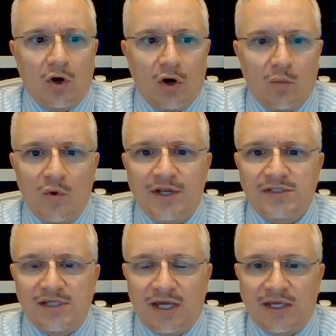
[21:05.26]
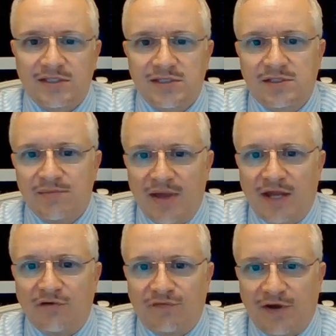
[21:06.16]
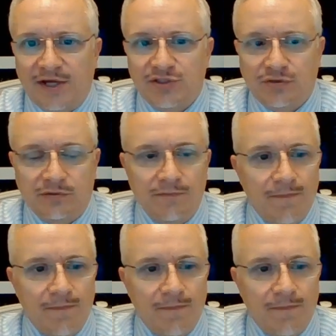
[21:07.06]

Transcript: on what it takes to manufacture